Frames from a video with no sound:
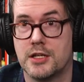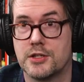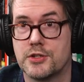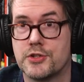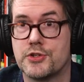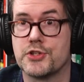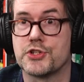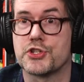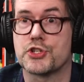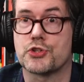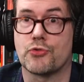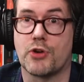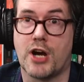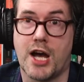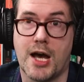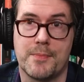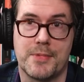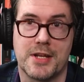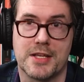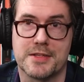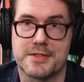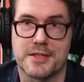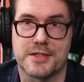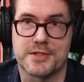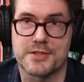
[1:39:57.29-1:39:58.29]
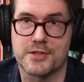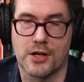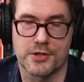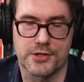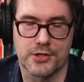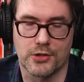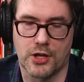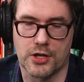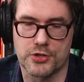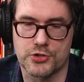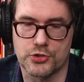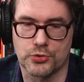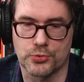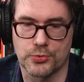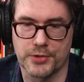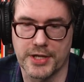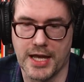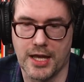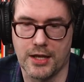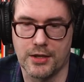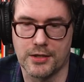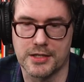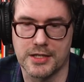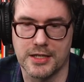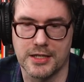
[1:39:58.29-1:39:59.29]
described as this ontological
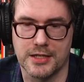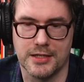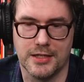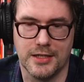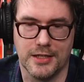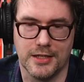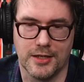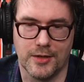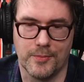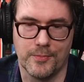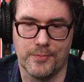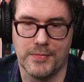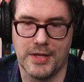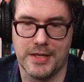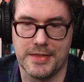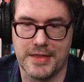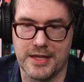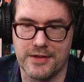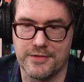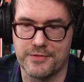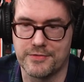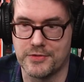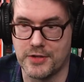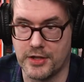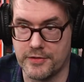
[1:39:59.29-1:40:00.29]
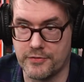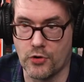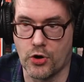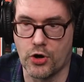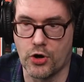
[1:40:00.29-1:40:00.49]
reality, um, and they've they've